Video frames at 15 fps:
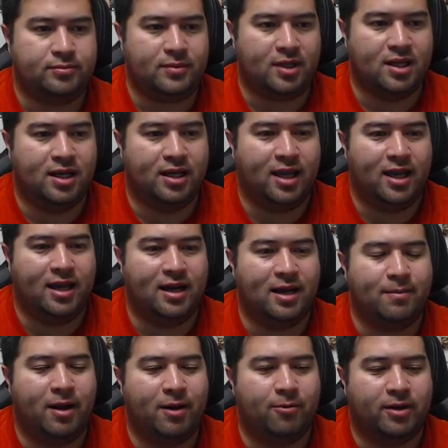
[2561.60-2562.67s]
Again, I
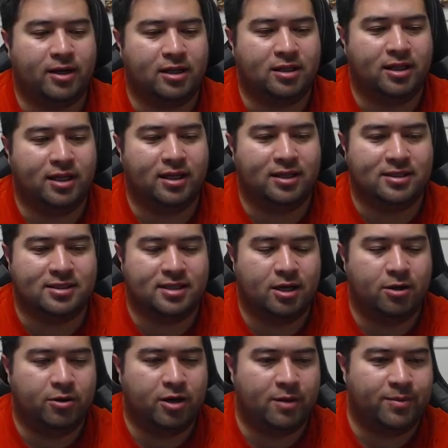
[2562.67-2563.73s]
might want to clean this
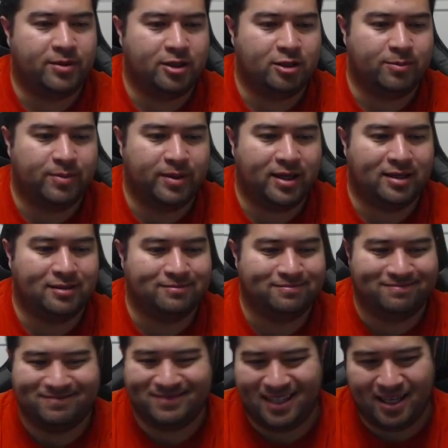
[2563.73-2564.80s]
code up a little bit.
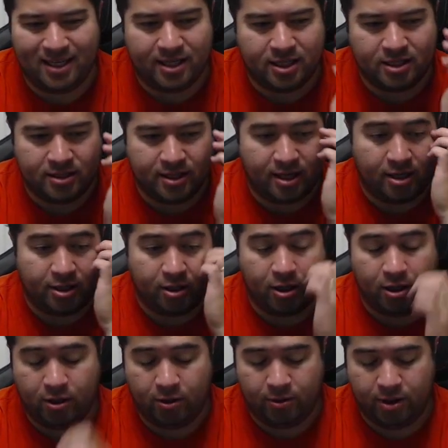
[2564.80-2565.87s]
Yeah, you could do that on your
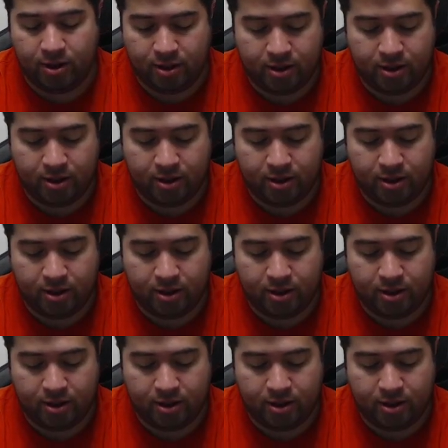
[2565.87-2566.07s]
own.